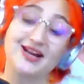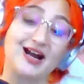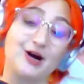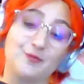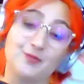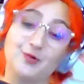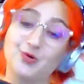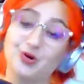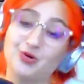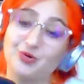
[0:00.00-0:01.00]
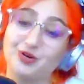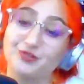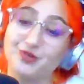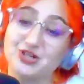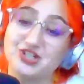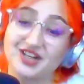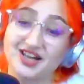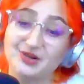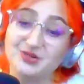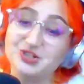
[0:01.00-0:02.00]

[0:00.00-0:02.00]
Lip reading: out more or if we took out